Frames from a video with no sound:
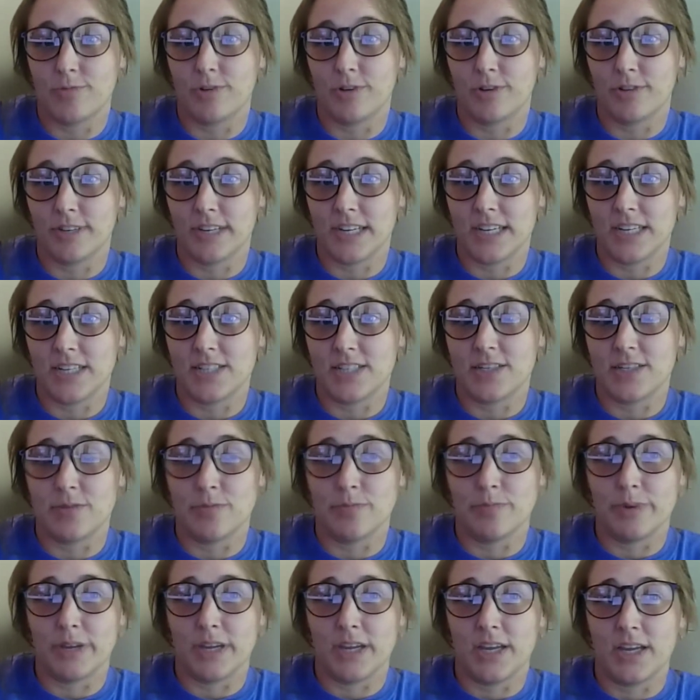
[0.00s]
there will need
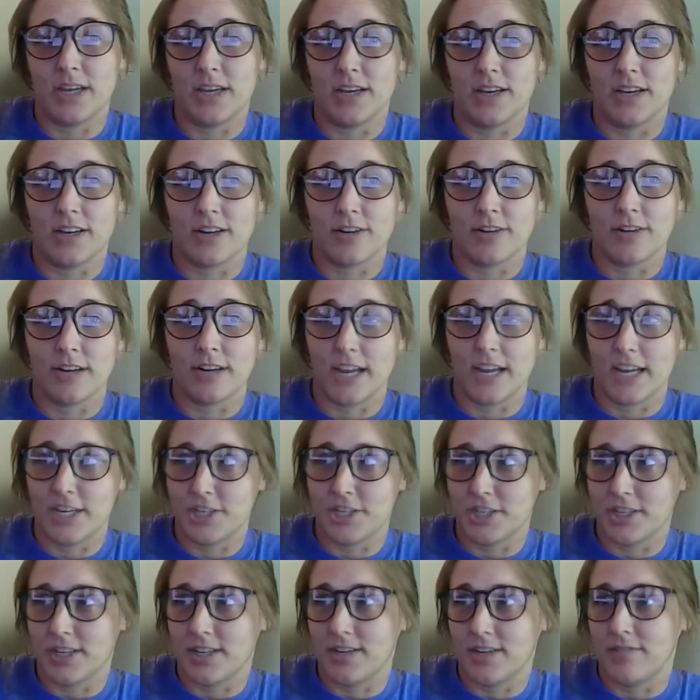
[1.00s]
to be a
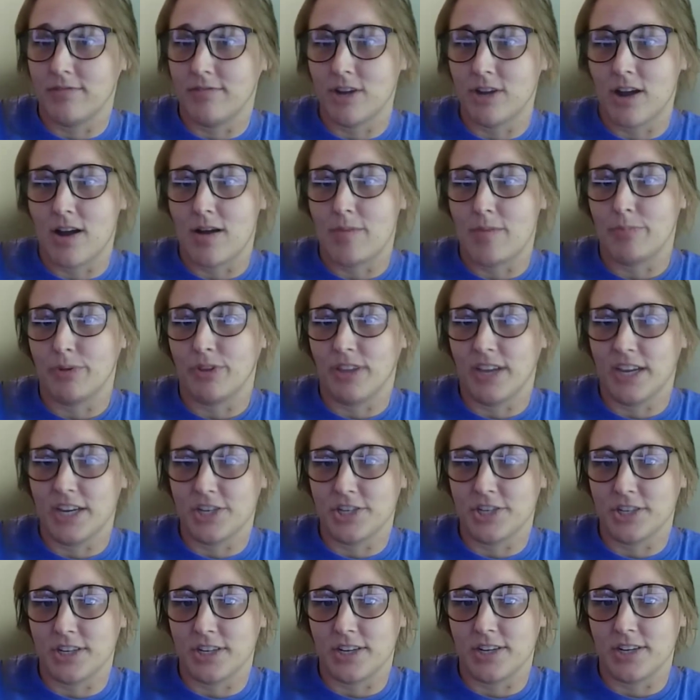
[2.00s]
creation,
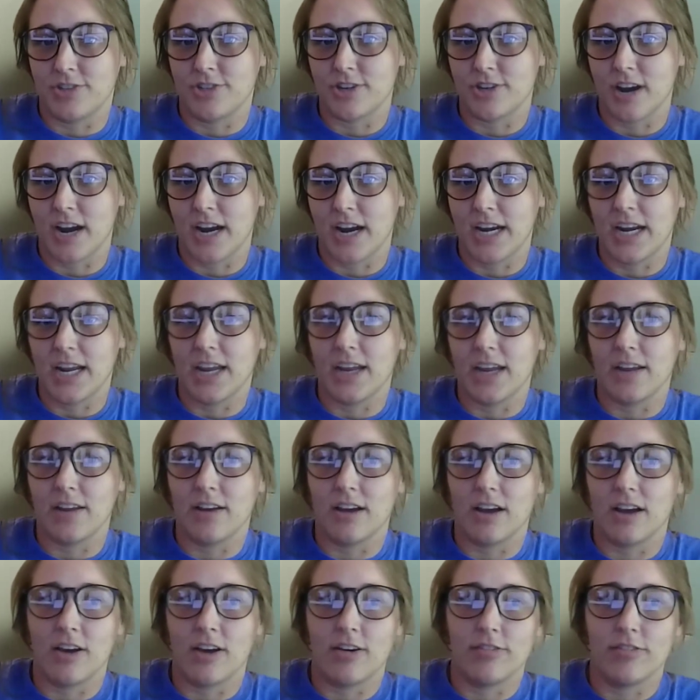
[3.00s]
compilation,
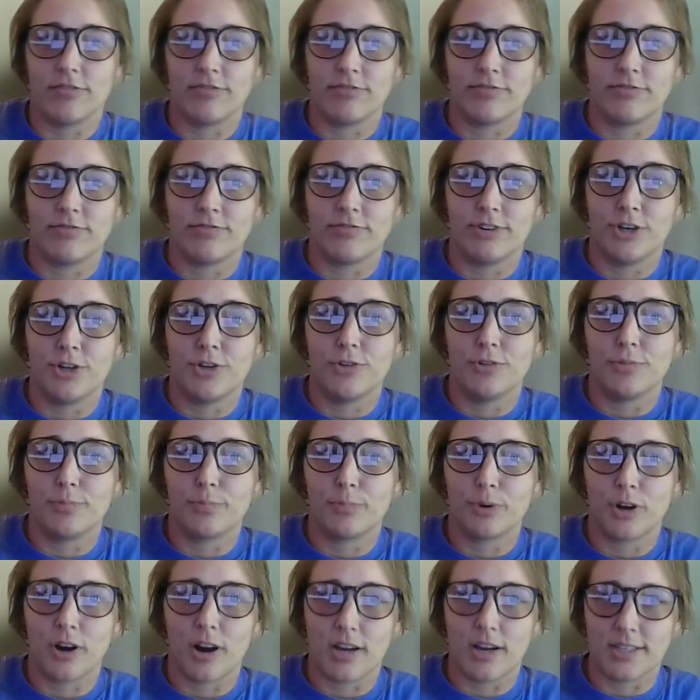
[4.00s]
training of new
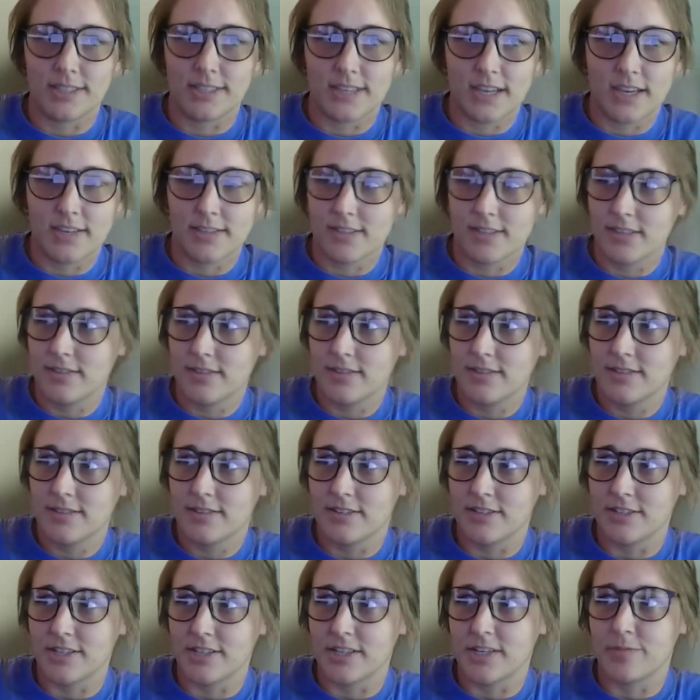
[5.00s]

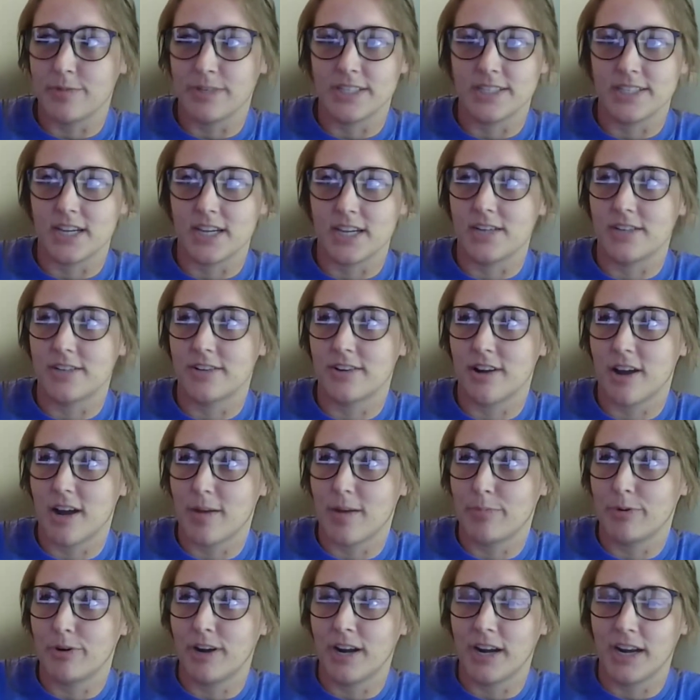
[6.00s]
processes. There's going to be standard
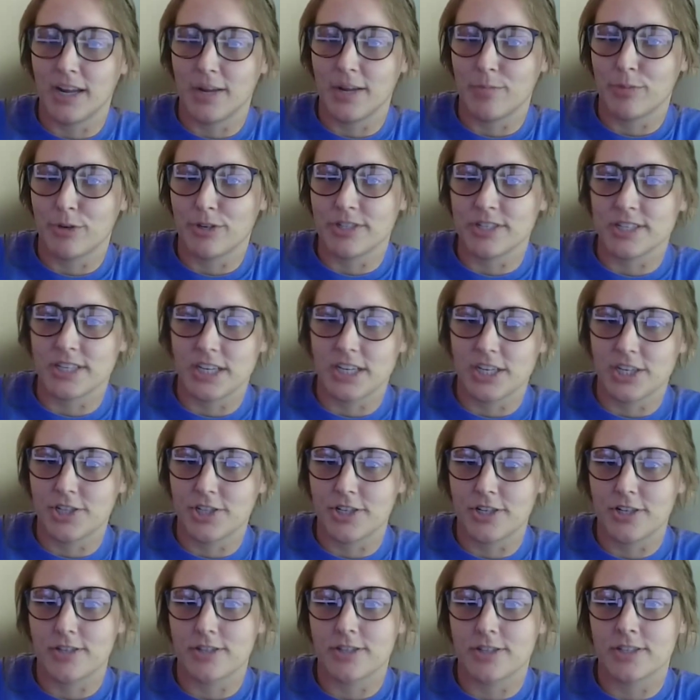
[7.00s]
operating
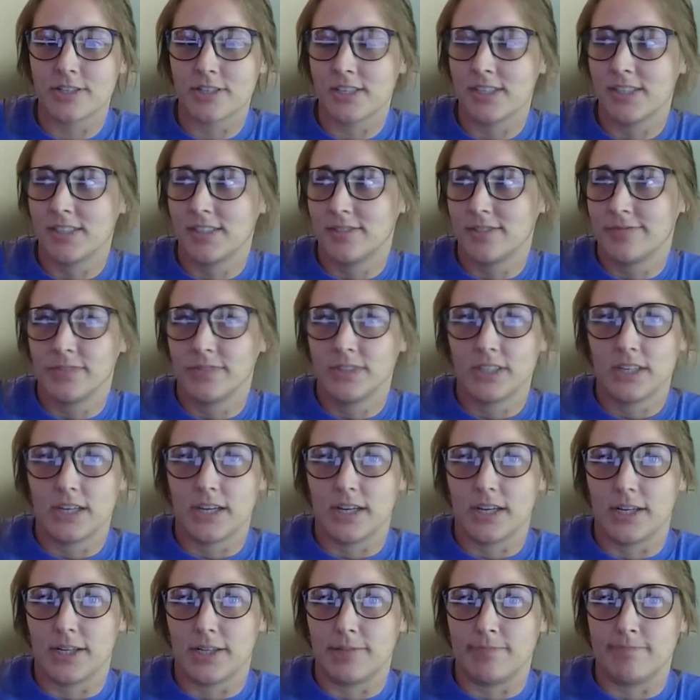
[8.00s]
procedures,
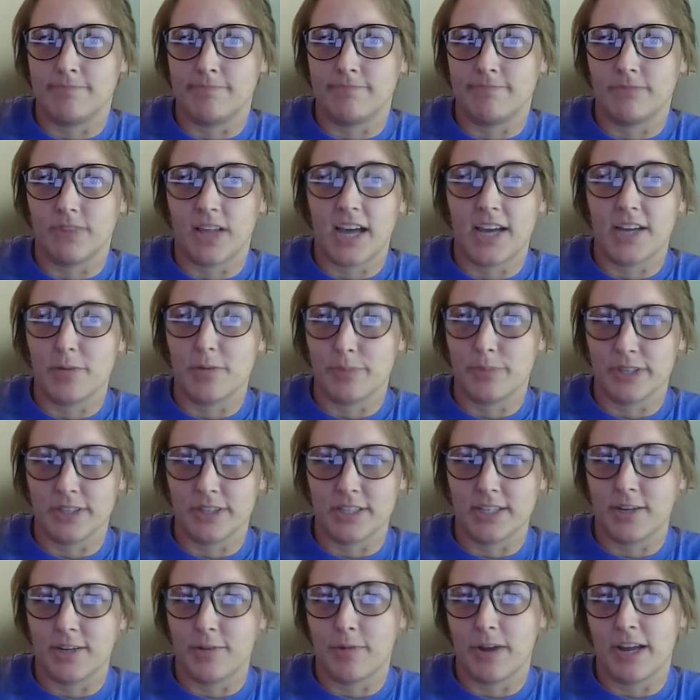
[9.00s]

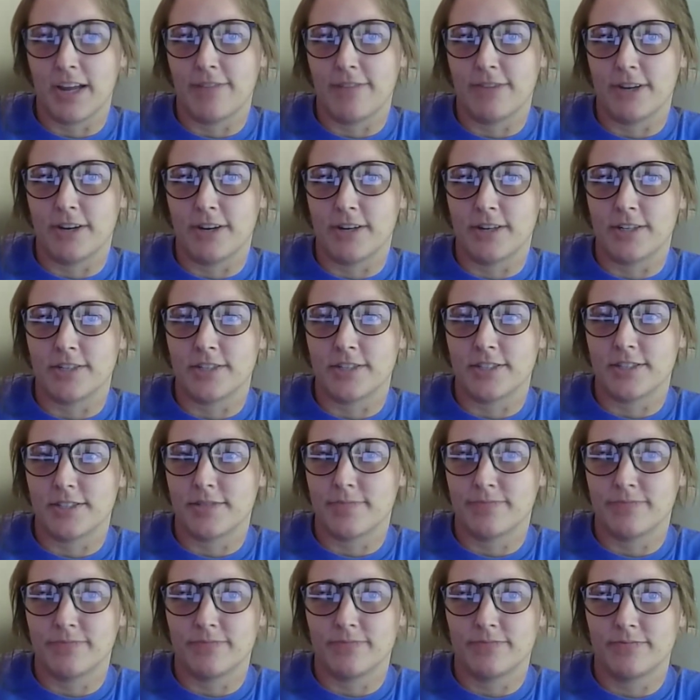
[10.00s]
liability
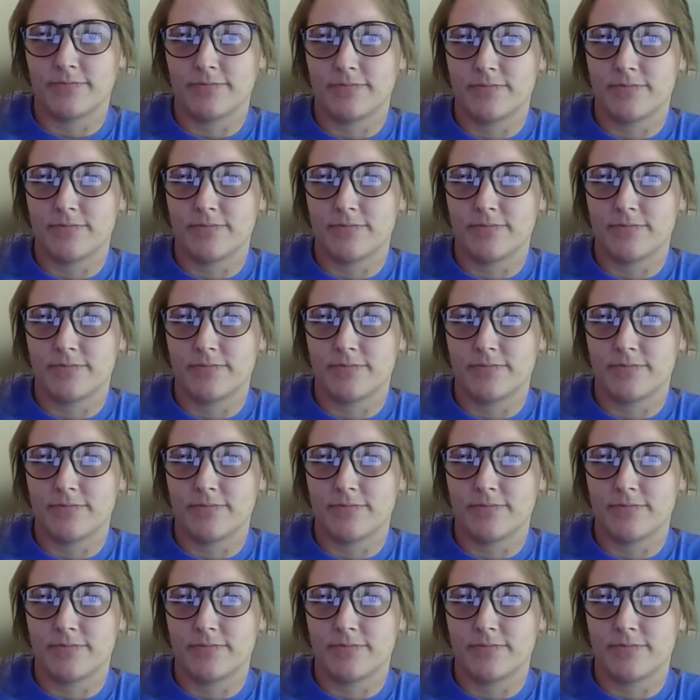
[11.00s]
waivers,